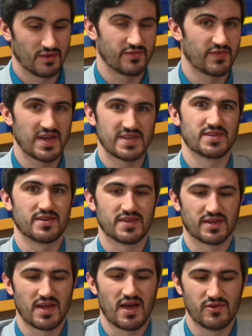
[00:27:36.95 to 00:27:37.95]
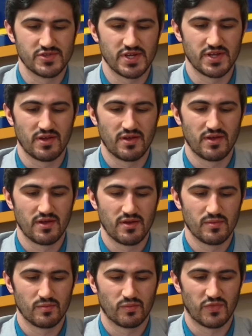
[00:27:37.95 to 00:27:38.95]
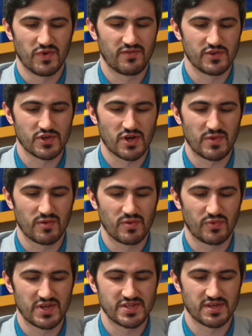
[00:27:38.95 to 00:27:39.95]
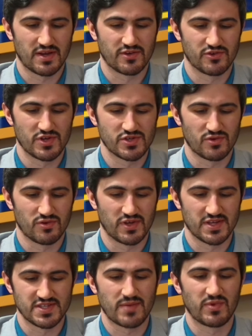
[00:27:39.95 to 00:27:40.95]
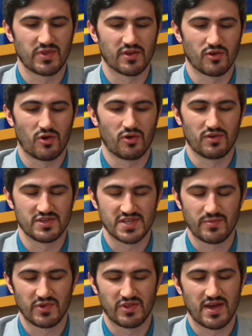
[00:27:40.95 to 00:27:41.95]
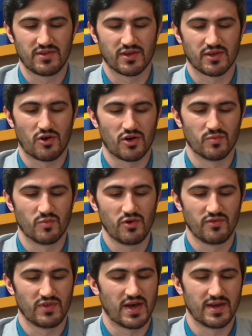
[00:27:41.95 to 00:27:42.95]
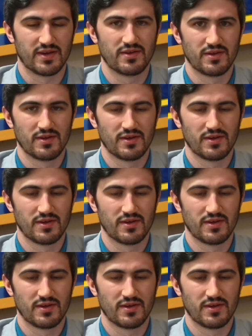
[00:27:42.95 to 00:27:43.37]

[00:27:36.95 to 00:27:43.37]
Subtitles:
It's fascinating technology. But if you're talking about replacing on a traditional like an automotive line,